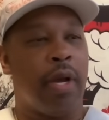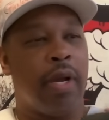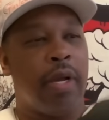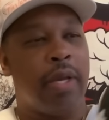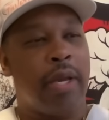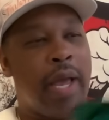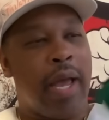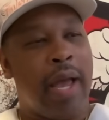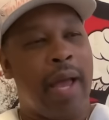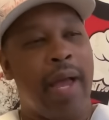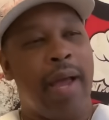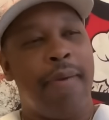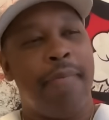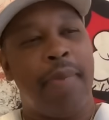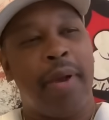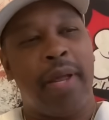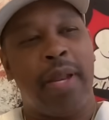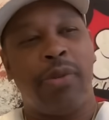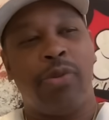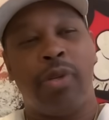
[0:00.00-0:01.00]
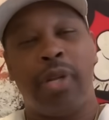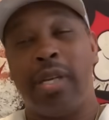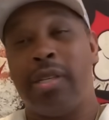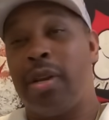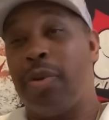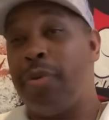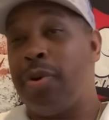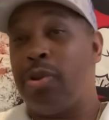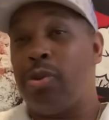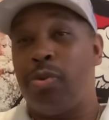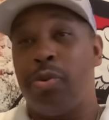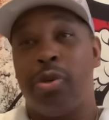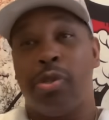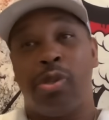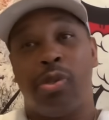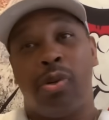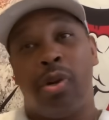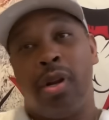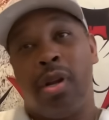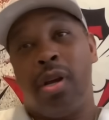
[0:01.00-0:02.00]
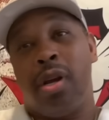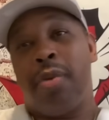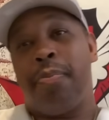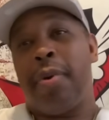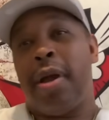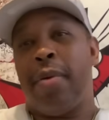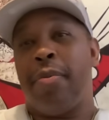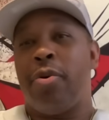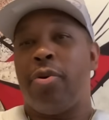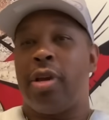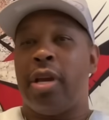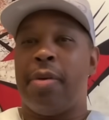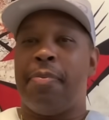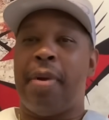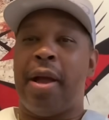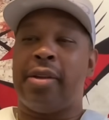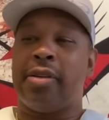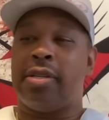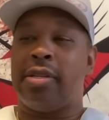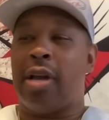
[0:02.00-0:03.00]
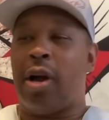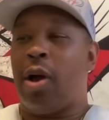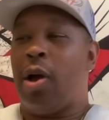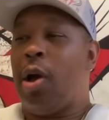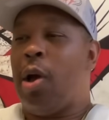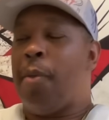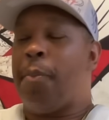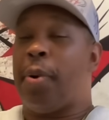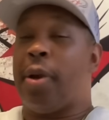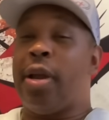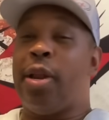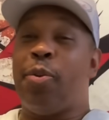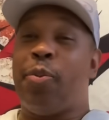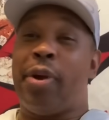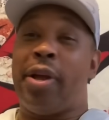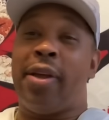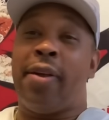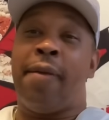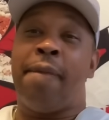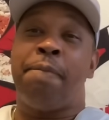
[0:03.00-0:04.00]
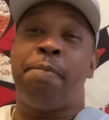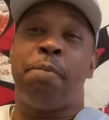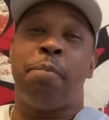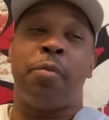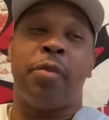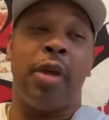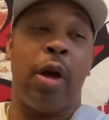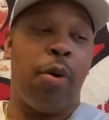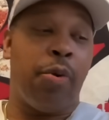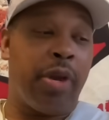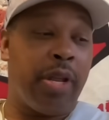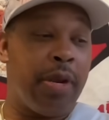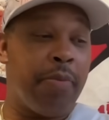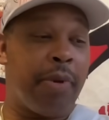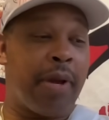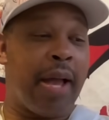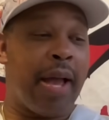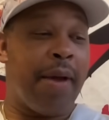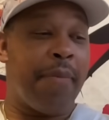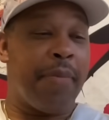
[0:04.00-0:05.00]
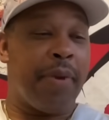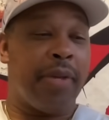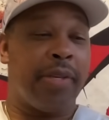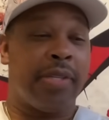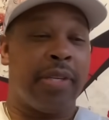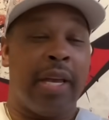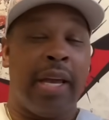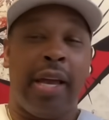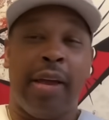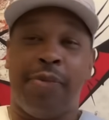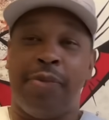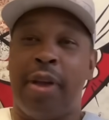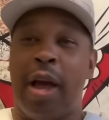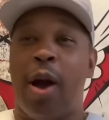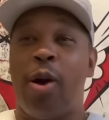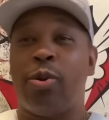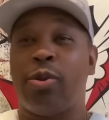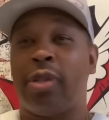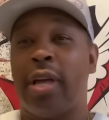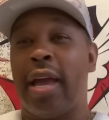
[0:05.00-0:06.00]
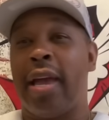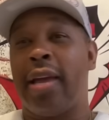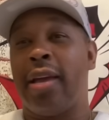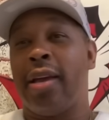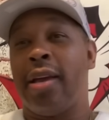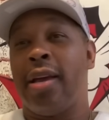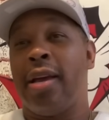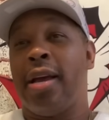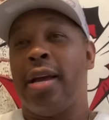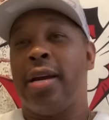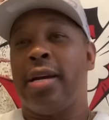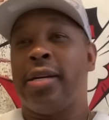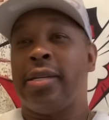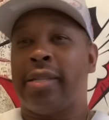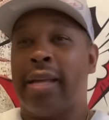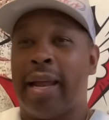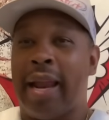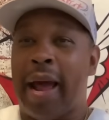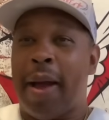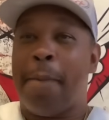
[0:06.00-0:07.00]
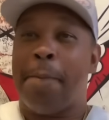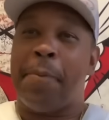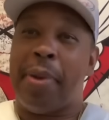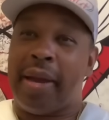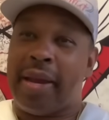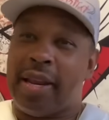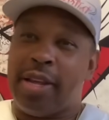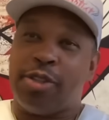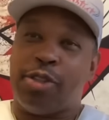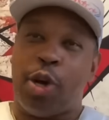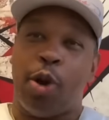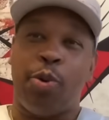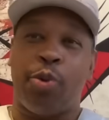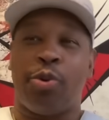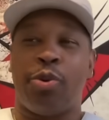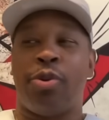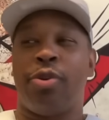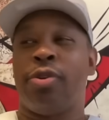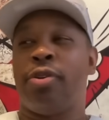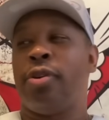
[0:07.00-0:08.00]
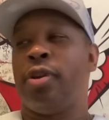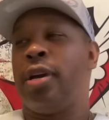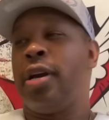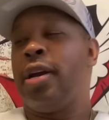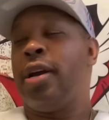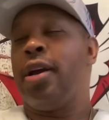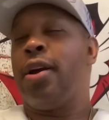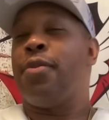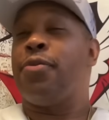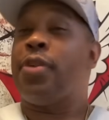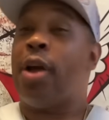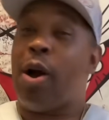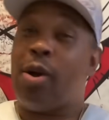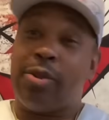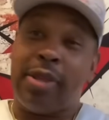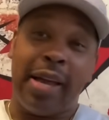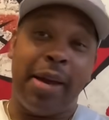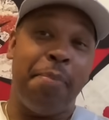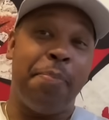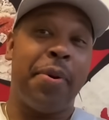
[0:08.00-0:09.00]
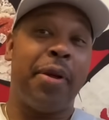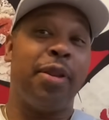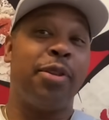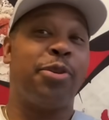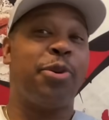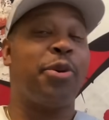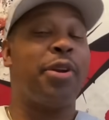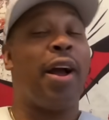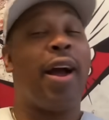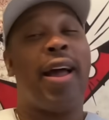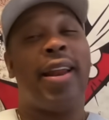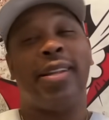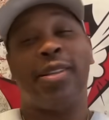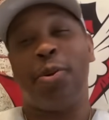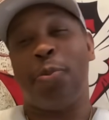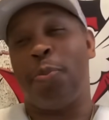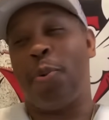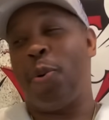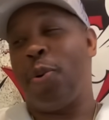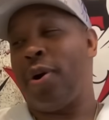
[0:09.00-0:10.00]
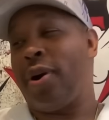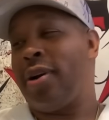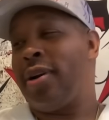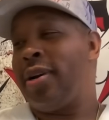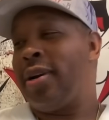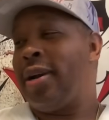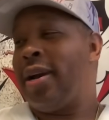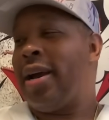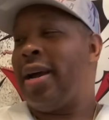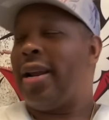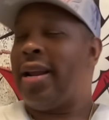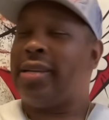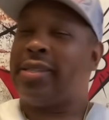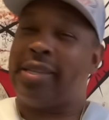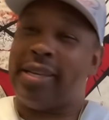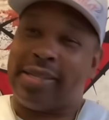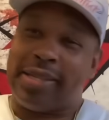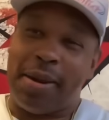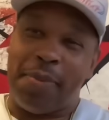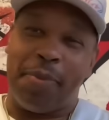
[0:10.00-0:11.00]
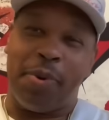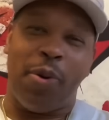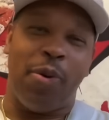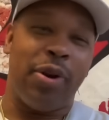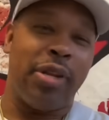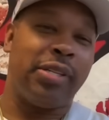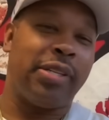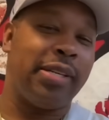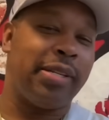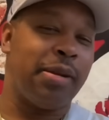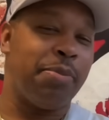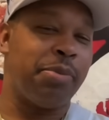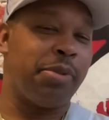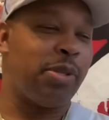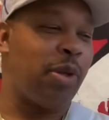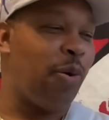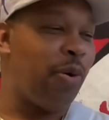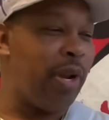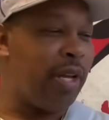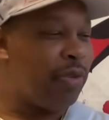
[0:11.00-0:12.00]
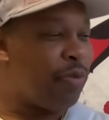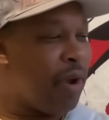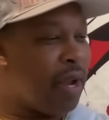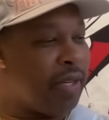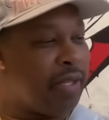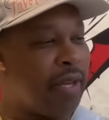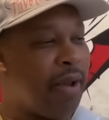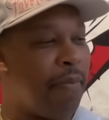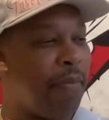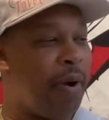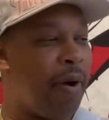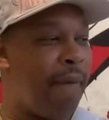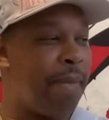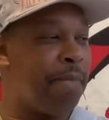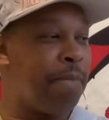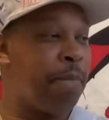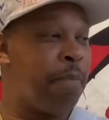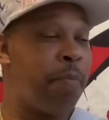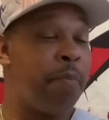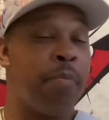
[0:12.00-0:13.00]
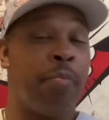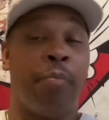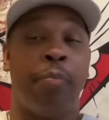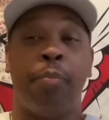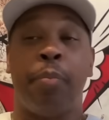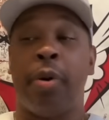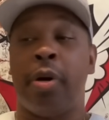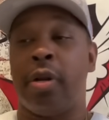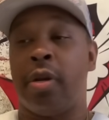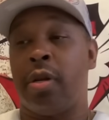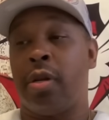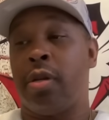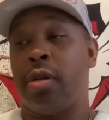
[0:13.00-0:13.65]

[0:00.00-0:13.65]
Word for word: Yeah, man. So that's how we're gonna show the love back. We'll get back to y'all. But anyway, y'all get them comments. If y'all think that I'm bigger than Turk, if y'all think I'm bigger than Turk, y'all holler at the boy. Let's get something going. Let's get something started. Let's crank something up. But